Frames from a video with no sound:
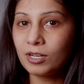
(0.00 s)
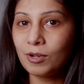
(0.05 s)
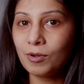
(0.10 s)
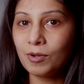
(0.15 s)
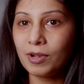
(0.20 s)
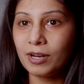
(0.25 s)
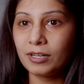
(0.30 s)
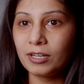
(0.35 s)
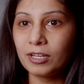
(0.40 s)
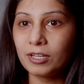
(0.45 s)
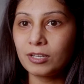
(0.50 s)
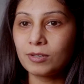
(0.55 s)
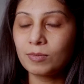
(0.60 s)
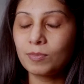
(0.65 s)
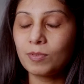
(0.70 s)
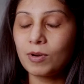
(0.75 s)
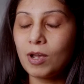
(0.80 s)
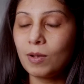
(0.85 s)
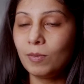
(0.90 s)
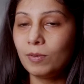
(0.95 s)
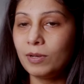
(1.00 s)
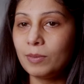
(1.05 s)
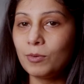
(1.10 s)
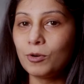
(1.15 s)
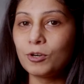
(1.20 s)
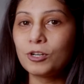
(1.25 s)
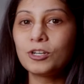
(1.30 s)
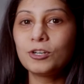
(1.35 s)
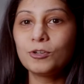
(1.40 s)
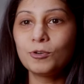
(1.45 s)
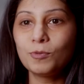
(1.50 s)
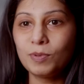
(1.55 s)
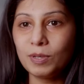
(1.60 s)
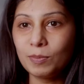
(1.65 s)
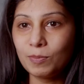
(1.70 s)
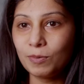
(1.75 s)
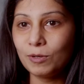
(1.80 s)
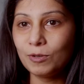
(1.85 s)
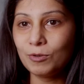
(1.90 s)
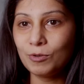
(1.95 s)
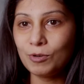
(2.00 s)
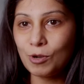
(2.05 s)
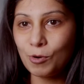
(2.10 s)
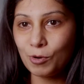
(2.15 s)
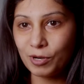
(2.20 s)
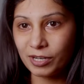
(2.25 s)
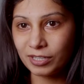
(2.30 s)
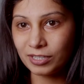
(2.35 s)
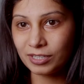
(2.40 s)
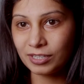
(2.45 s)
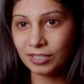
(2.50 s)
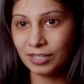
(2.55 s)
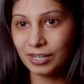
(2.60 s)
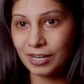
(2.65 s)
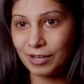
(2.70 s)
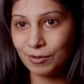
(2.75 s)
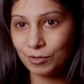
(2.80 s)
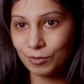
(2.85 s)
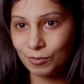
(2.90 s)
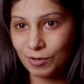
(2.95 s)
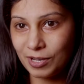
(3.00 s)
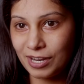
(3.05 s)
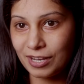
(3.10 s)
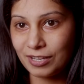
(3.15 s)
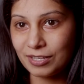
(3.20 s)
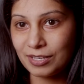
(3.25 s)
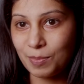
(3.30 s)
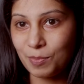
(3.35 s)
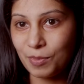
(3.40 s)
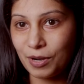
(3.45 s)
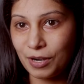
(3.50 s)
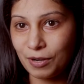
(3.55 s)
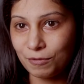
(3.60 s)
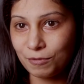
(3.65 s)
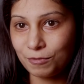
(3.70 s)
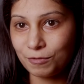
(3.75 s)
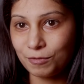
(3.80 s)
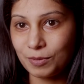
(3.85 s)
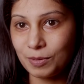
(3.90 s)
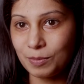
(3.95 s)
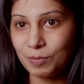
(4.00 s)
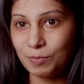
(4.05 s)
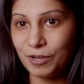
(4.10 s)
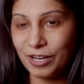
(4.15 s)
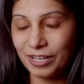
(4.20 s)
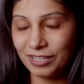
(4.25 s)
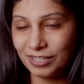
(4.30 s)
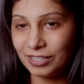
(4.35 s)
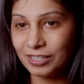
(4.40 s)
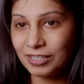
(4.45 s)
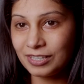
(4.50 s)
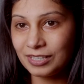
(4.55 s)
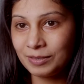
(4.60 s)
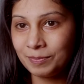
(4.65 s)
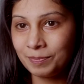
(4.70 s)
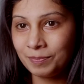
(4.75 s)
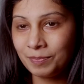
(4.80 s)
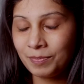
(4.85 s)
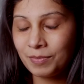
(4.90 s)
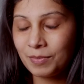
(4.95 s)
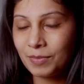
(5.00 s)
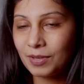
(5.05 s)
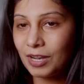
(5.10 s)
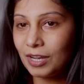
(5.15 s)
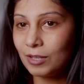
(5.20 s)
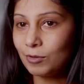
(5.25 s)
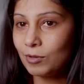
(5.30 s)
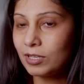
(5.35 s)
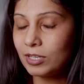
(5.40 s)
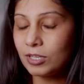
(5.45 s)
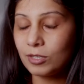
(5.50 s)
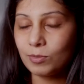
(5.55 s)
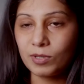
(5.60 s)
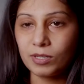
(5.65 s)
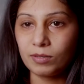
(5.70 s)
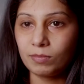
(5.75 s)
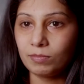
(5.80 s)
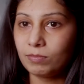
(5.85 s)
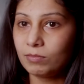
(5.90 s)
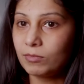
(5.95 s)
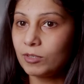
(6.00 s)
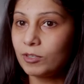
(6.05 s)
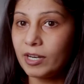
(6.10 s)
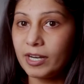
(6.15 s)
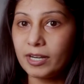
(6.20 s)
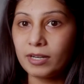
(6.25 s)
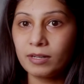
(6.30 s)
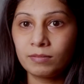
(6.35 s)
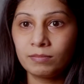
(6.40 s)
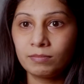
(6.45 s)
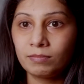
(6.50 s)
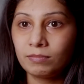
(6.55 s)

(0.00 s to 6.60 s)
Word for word: now, and there's probably about two people who noticed that I was wearing some kind of braces. Otherwise, it's been great.